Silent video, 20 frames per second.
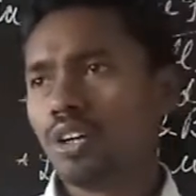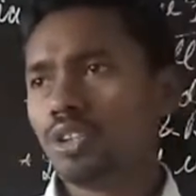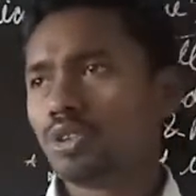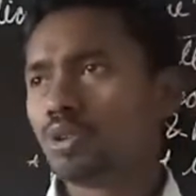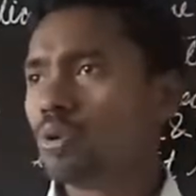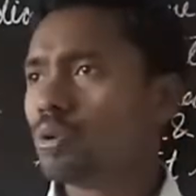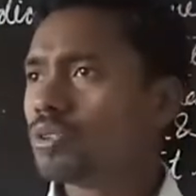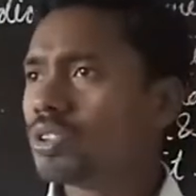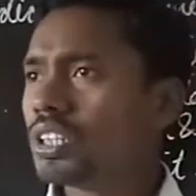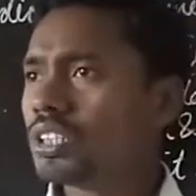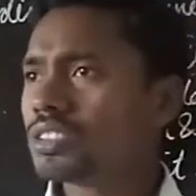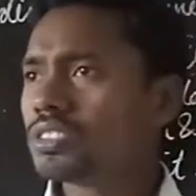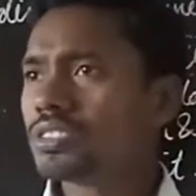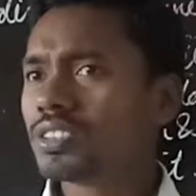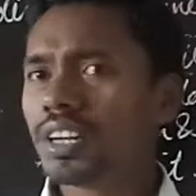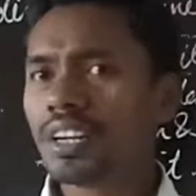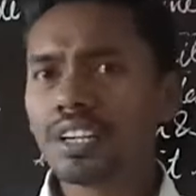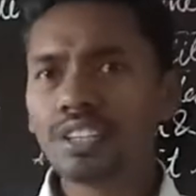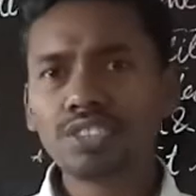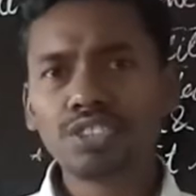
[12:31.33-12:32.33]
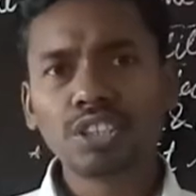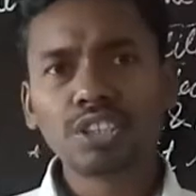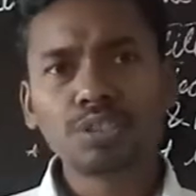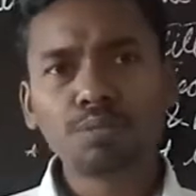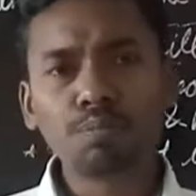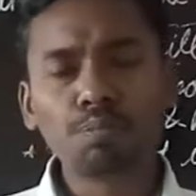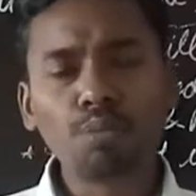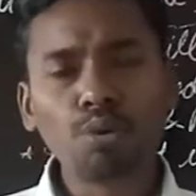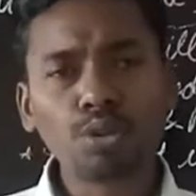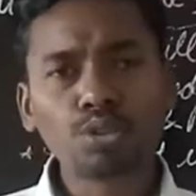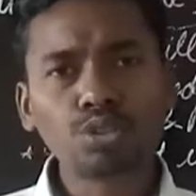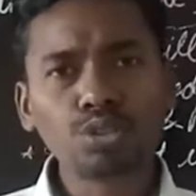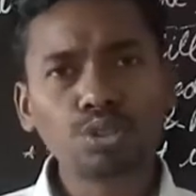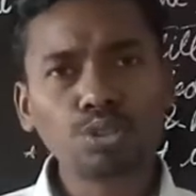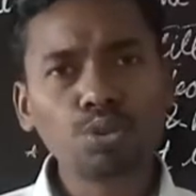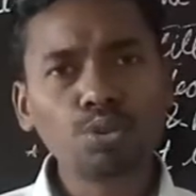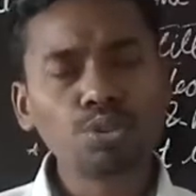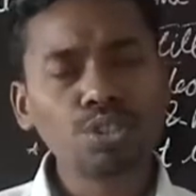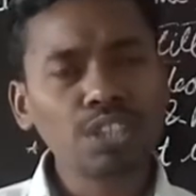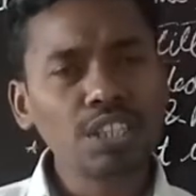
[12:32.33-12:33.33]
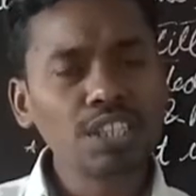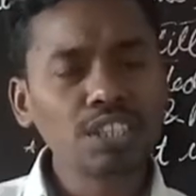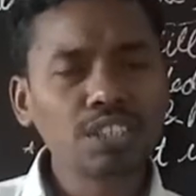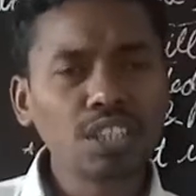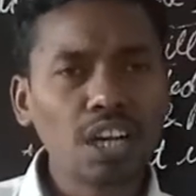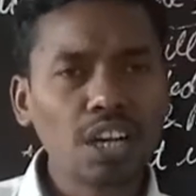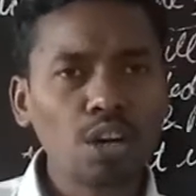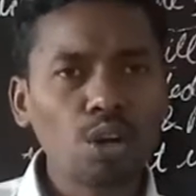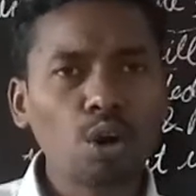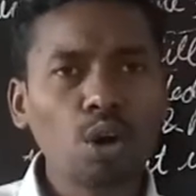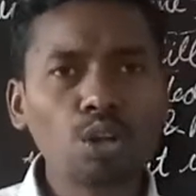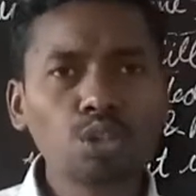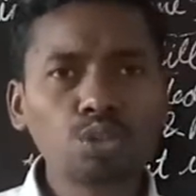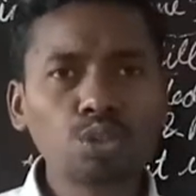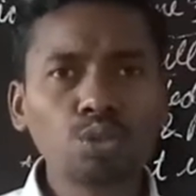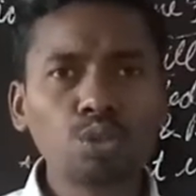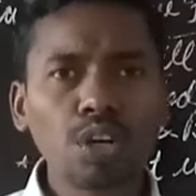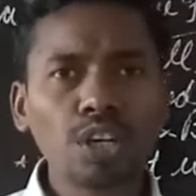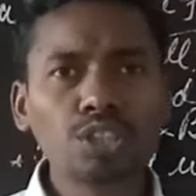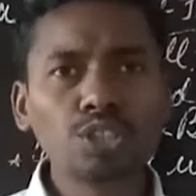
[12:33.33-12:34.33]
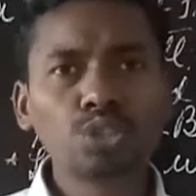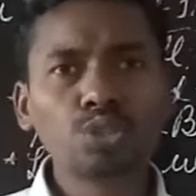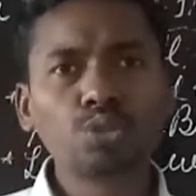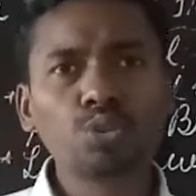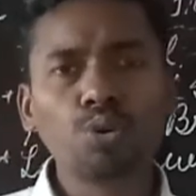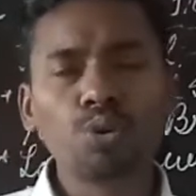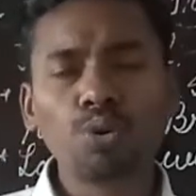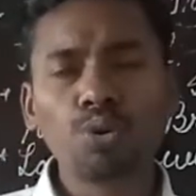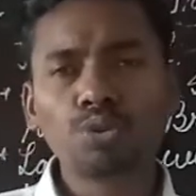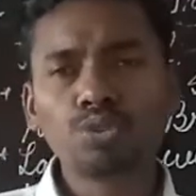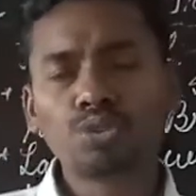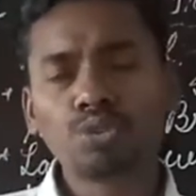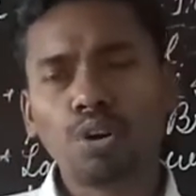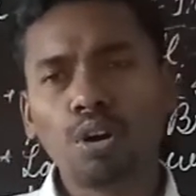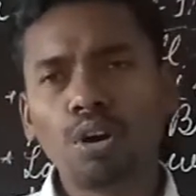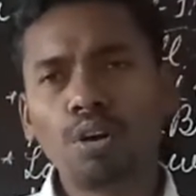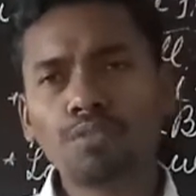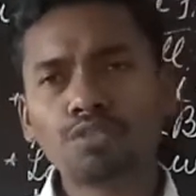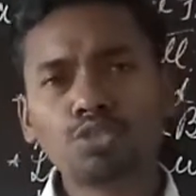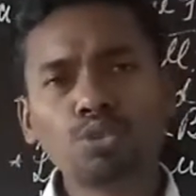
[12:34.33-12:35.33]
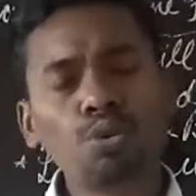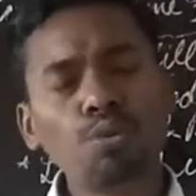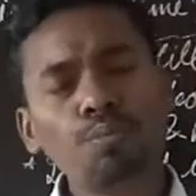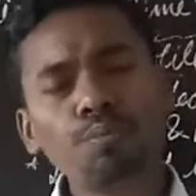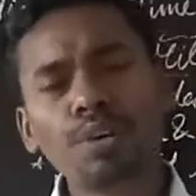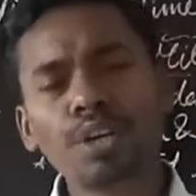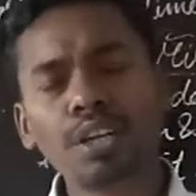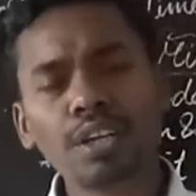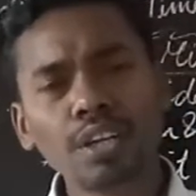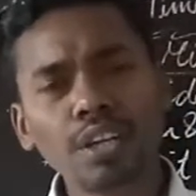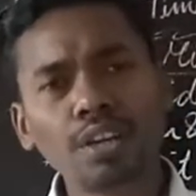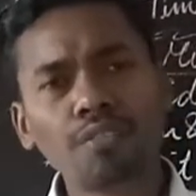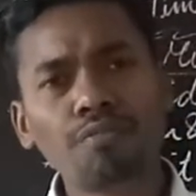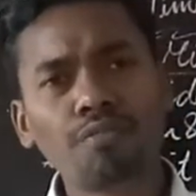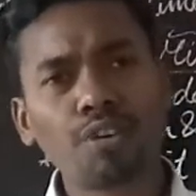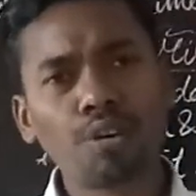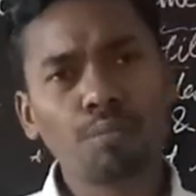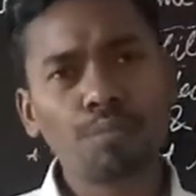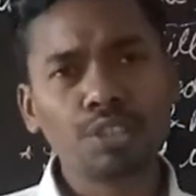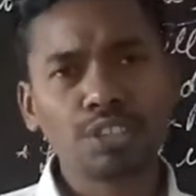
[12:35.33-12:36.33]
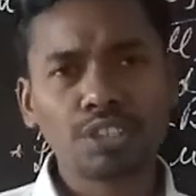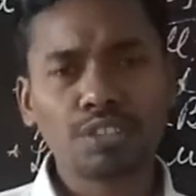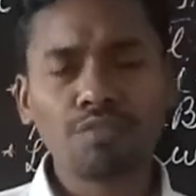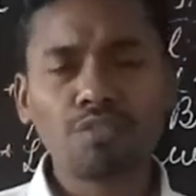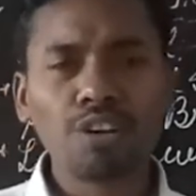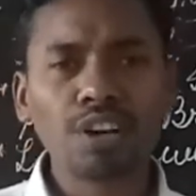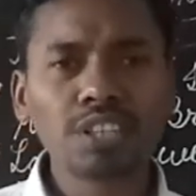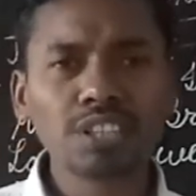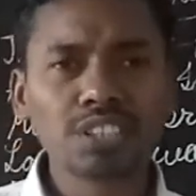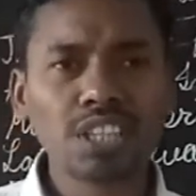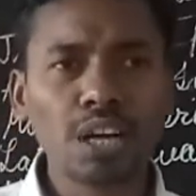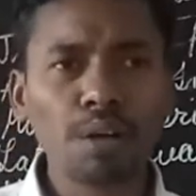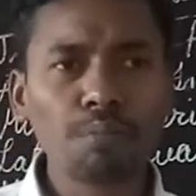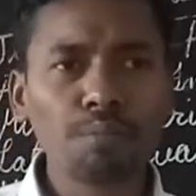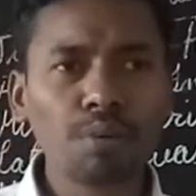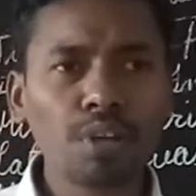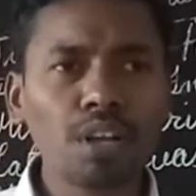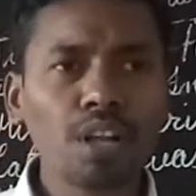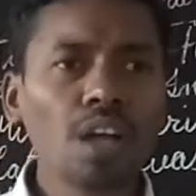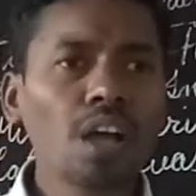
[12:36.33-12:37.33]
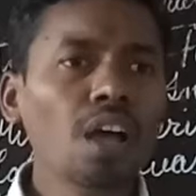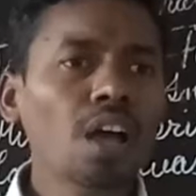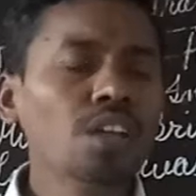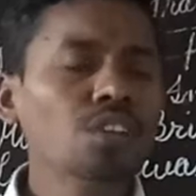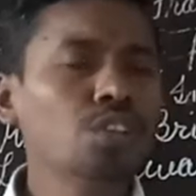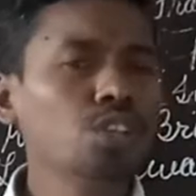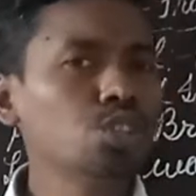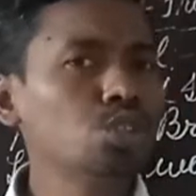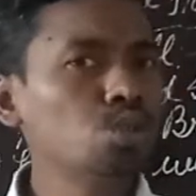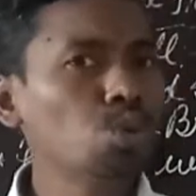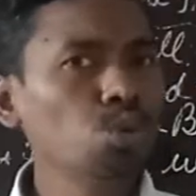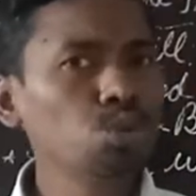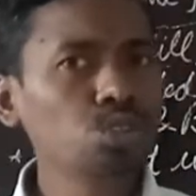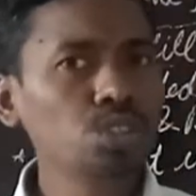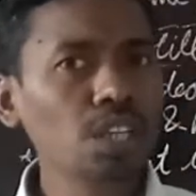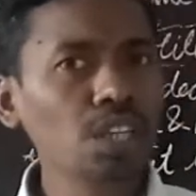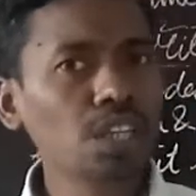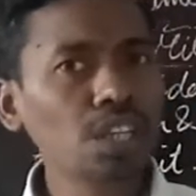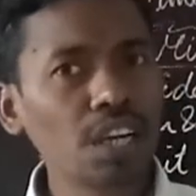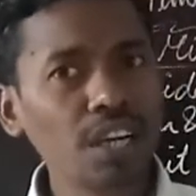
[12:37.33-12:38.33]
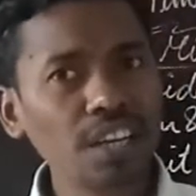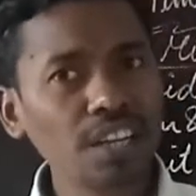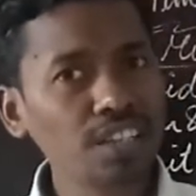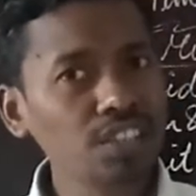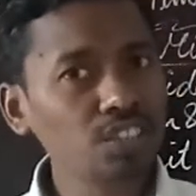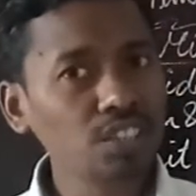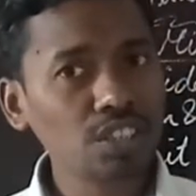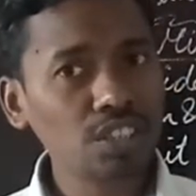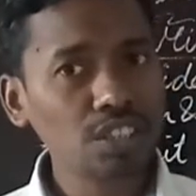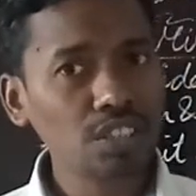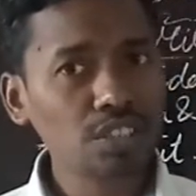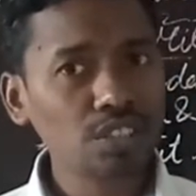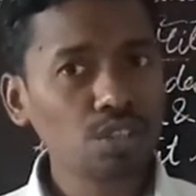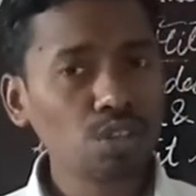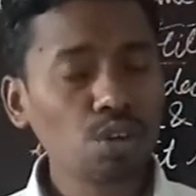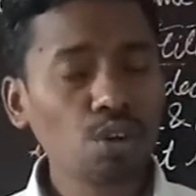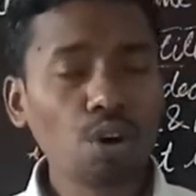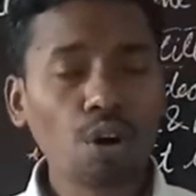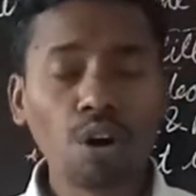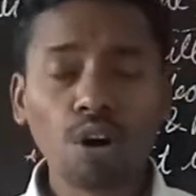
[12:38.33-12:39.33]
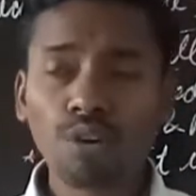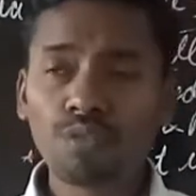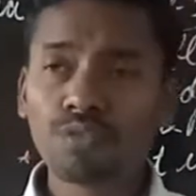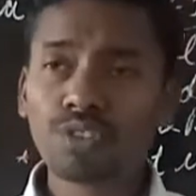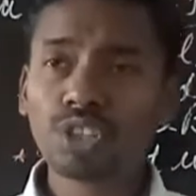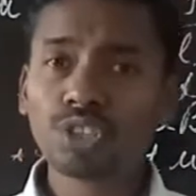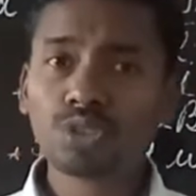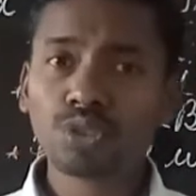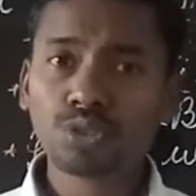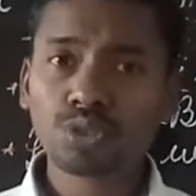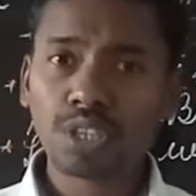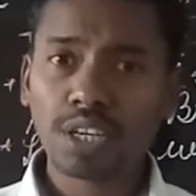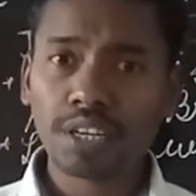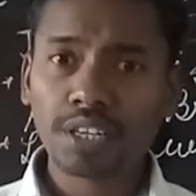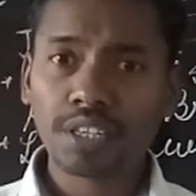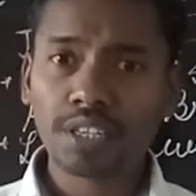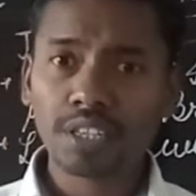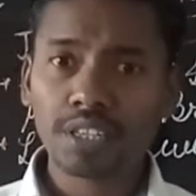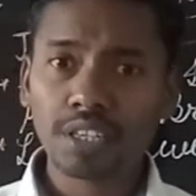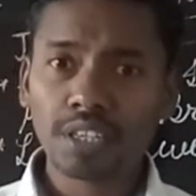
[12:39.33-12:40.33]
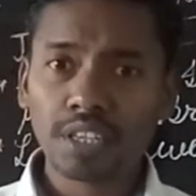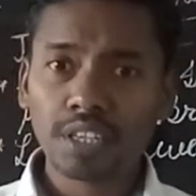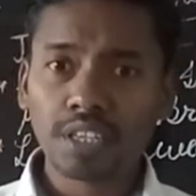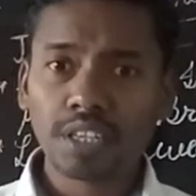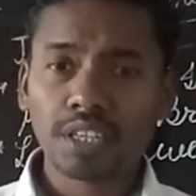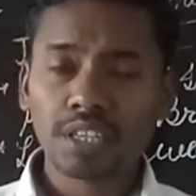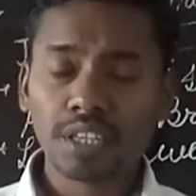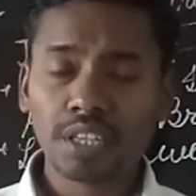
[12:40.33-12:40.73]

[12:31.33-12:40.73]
So these religious books, these are also a source of so many information. For example, the social conditions of the society.